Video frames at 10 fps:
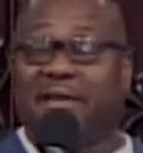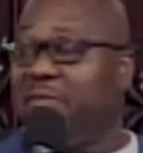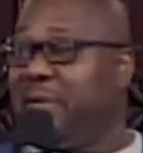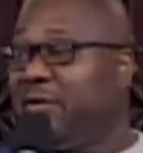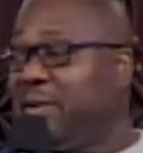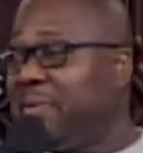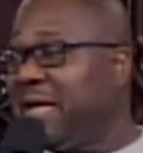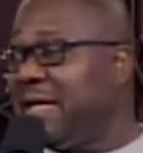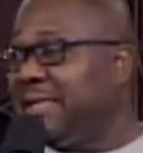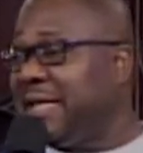ever been on a
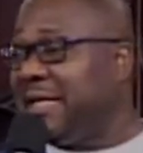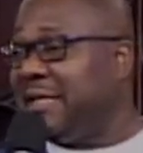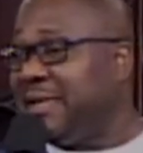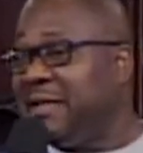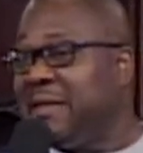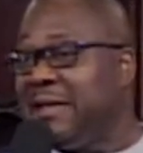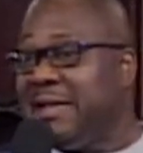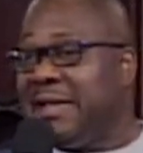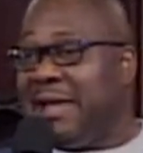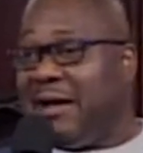blind date?
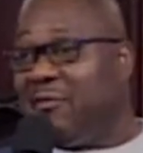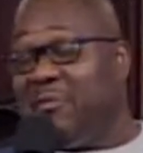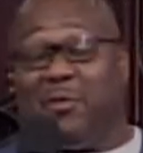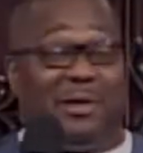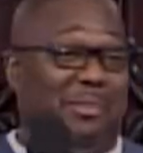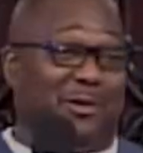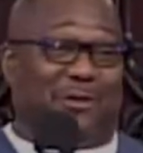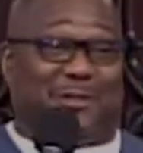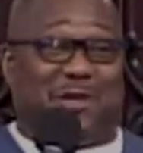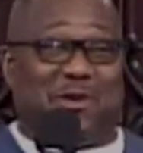I've only been
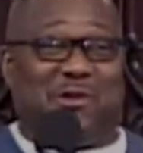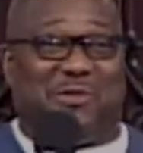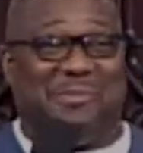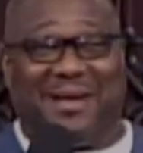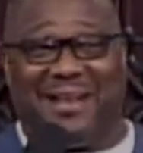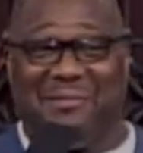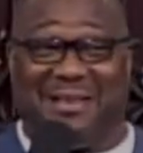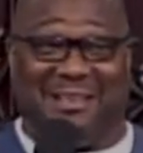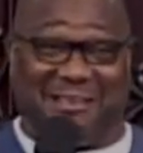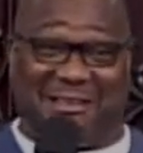on two, but
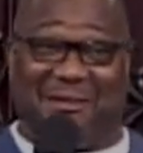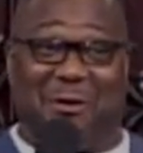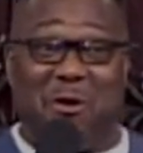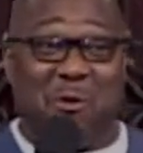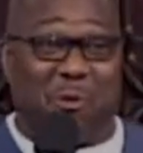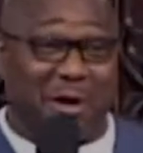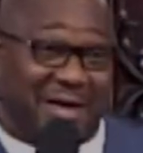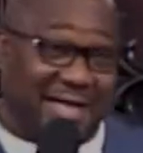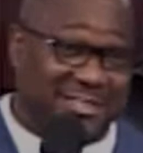one, I